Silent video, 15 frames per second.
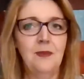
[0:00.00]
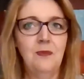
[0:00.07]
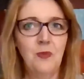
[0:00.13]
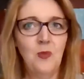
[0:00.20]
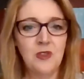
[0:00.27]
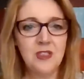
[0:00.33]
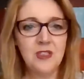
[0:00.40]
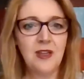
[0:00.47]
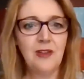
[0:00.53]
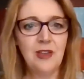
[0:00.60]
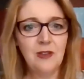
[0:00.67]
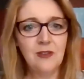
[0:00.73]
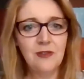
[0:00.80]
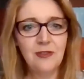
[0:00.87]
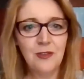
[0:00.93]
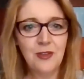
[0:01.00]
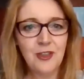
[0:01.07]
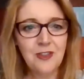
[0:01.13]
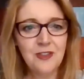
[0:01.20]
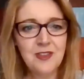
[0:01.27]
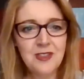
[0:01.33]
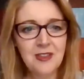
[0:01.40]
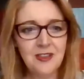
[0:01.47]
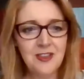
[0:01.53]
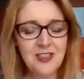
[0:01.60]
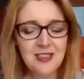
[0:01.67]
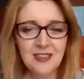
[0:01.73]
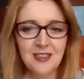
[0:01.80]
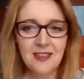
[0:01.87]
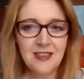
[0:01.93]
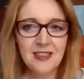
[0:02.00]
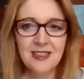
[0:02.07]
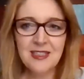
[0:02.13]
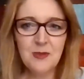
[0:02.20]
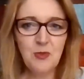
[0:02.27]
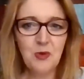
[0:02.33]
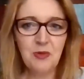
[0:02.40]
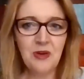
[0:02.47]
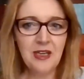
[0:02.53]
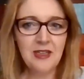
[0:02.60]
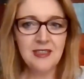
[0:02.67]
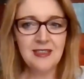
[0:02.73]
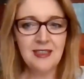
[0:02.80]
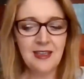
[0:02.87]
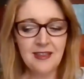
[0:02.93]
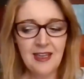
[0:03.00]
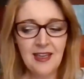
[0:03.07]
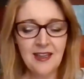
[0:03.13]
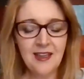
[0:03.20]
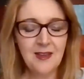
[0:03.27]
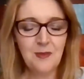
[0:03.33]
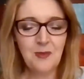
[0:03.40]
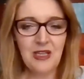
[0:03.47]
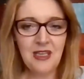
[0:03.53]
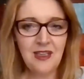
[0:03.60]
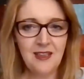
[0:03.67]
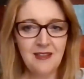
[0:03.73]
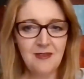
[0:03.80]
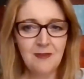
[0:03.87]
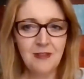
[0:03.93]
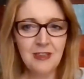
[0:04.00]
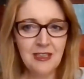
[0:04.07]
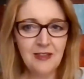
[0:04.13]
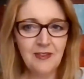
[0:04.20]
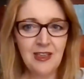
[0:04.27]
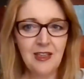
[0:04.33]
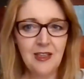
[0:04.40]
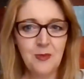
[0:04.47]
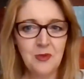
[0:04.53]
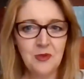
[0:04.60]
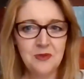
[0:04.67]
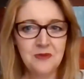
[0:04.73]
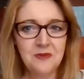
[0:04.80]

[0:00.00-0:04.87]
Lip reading: what's going on for you. So just a simple practice like that can be really valuable.